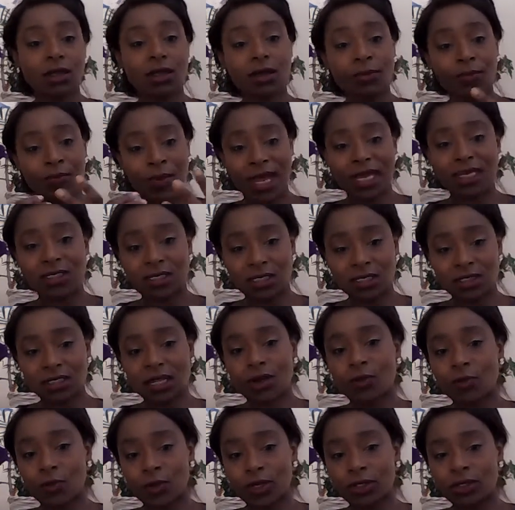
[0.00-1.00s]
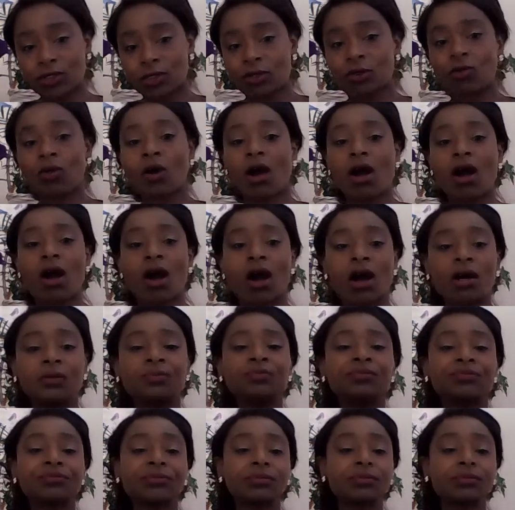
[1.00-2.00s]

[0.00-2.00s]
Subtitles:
packages that we do are.